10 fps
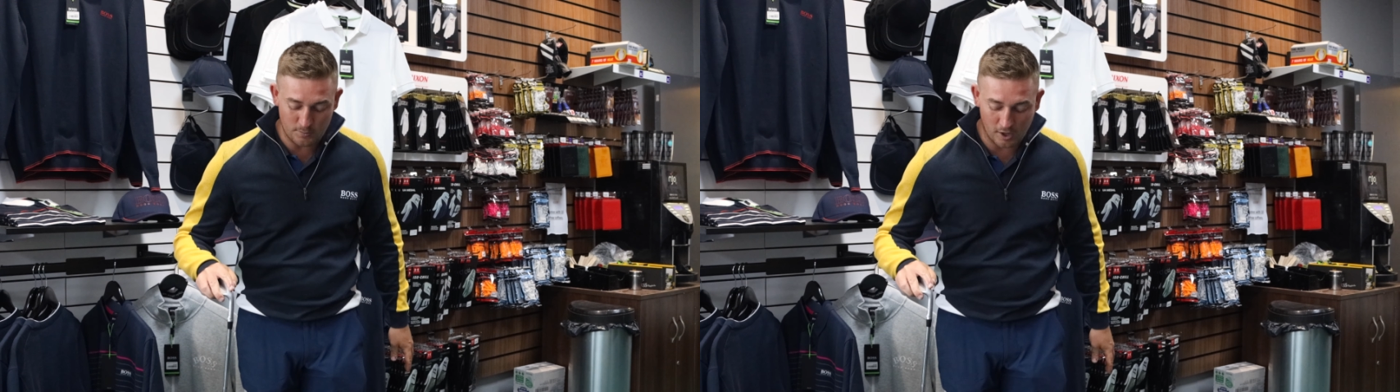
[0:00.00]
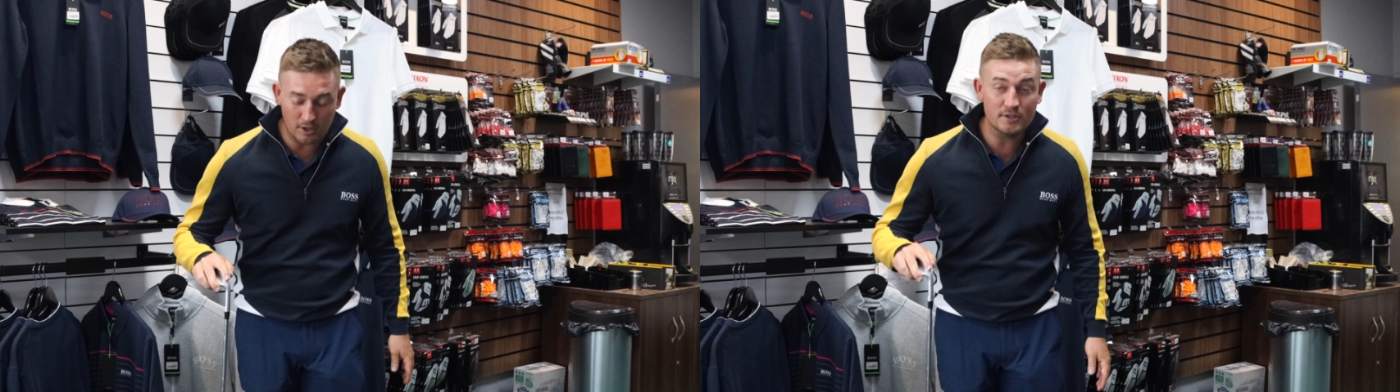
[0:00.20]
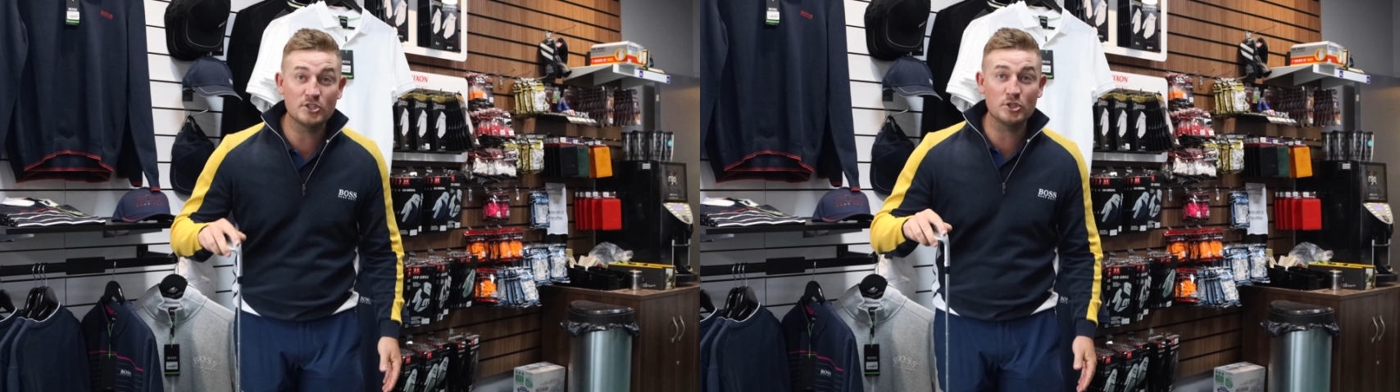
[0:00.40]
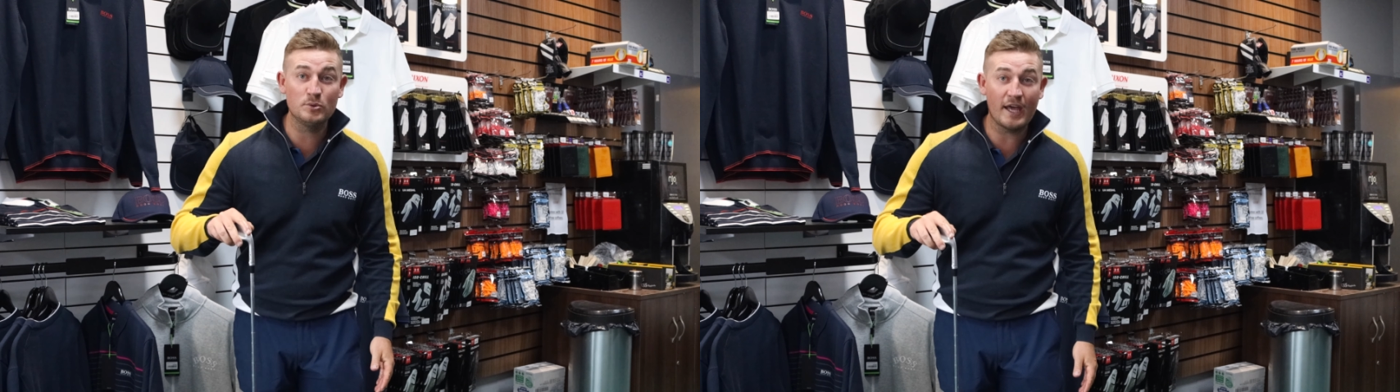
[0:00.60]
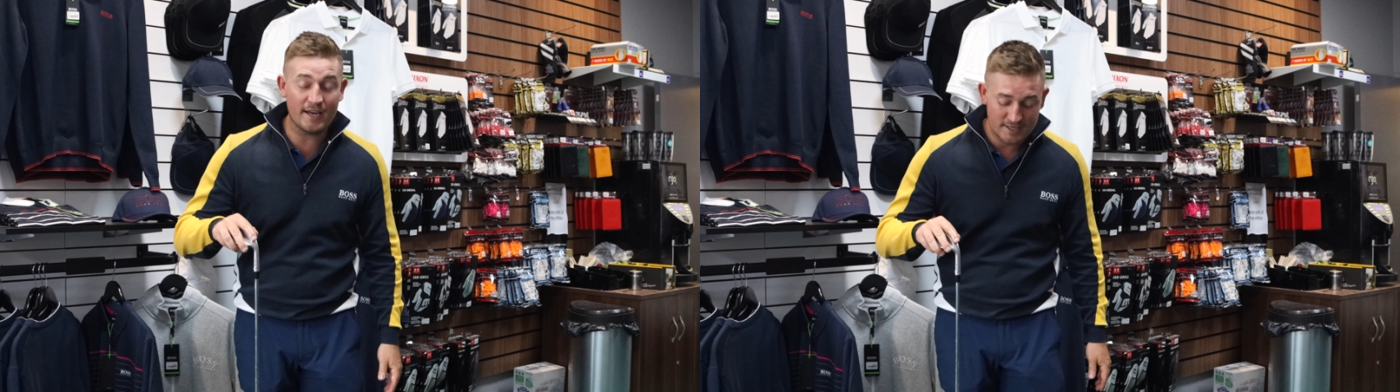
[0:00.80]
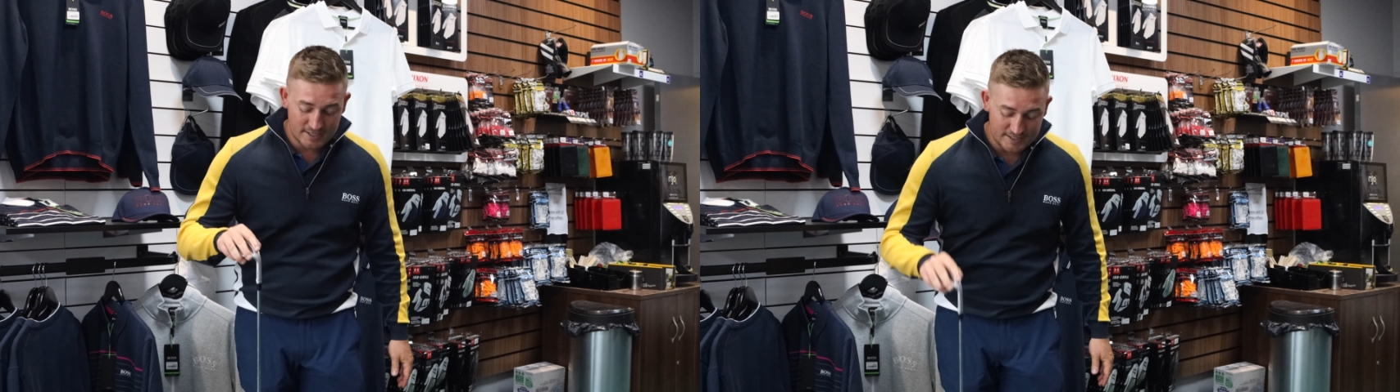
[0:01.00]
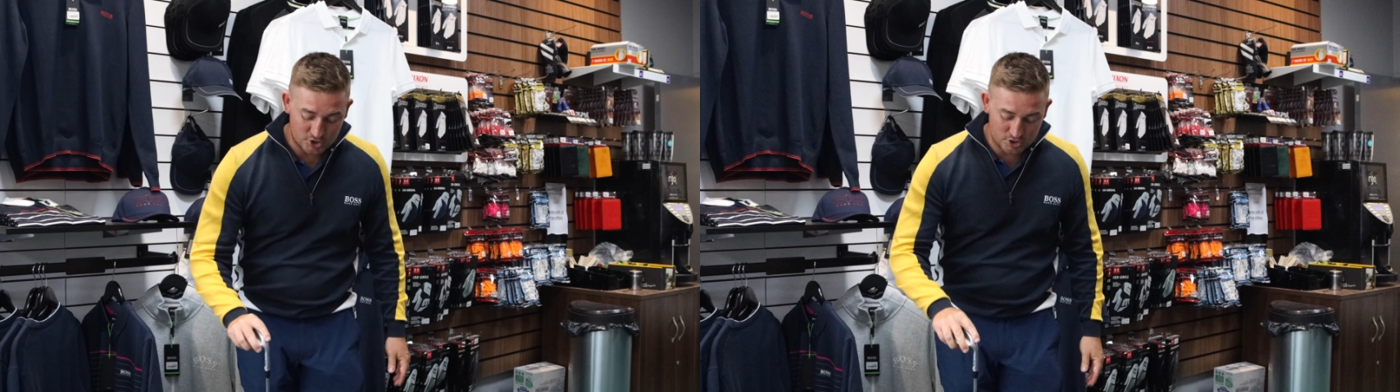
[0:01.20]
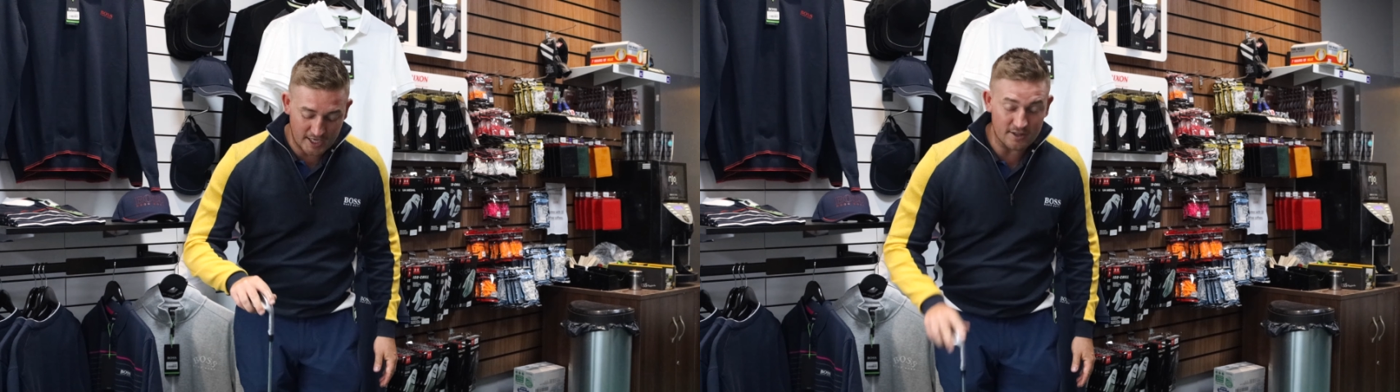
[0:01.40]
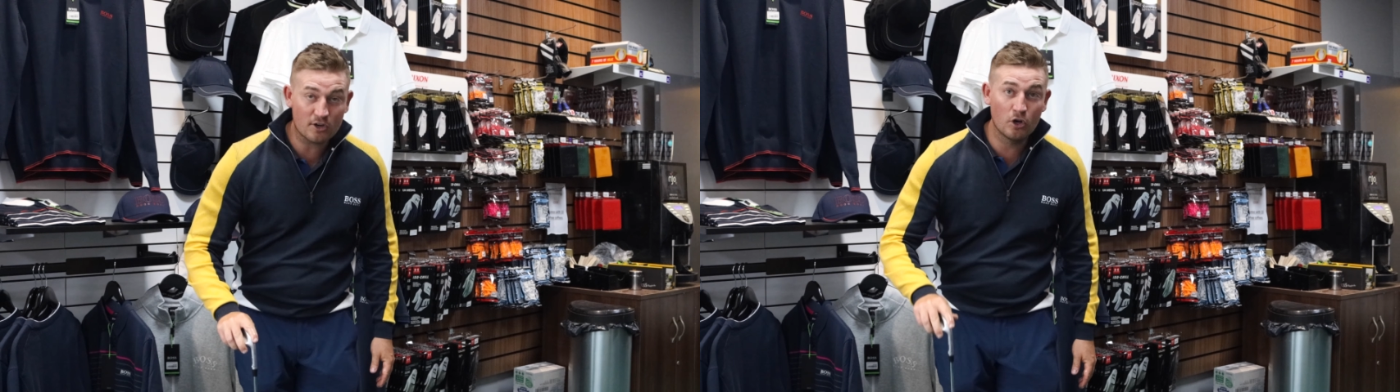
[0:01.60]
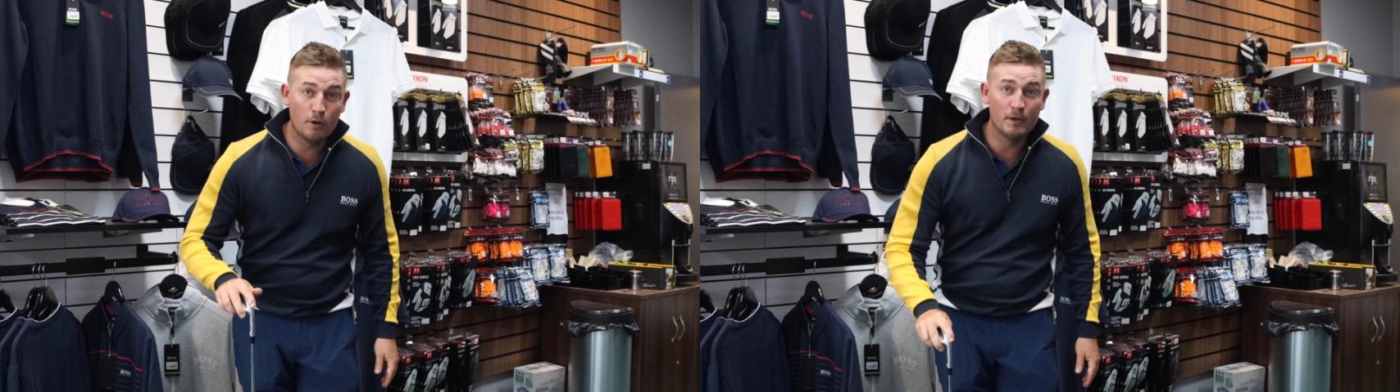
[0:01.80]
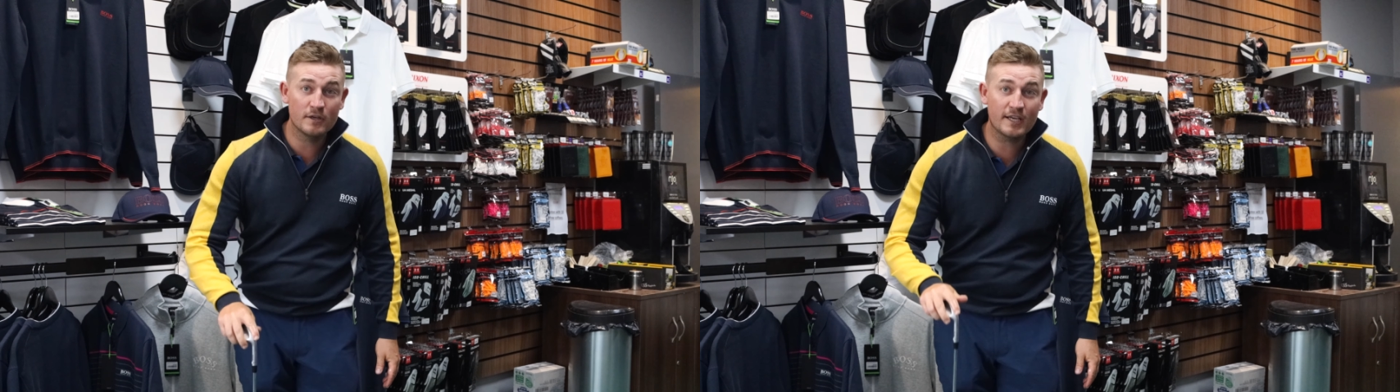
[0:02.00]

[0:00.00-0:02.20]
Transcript: What I like to do then is just get the club and